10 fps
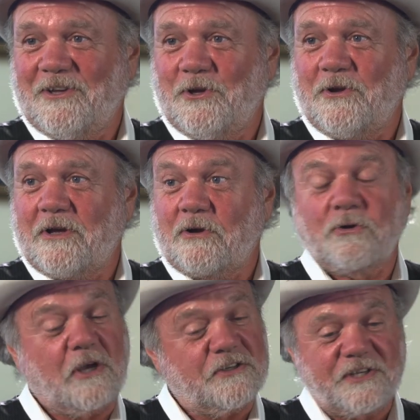You know, I
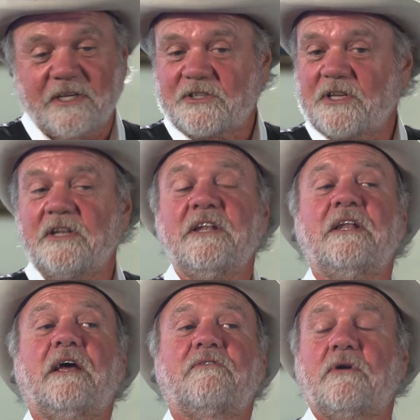go, because it's a
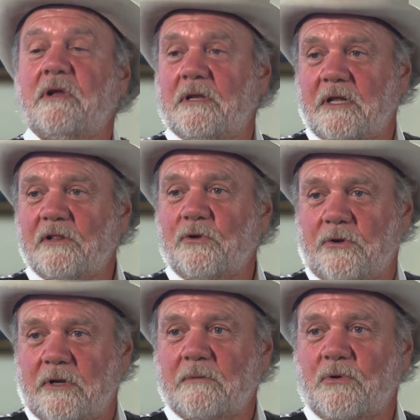never-ending
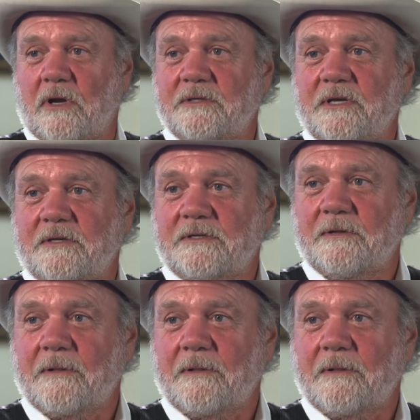learning process.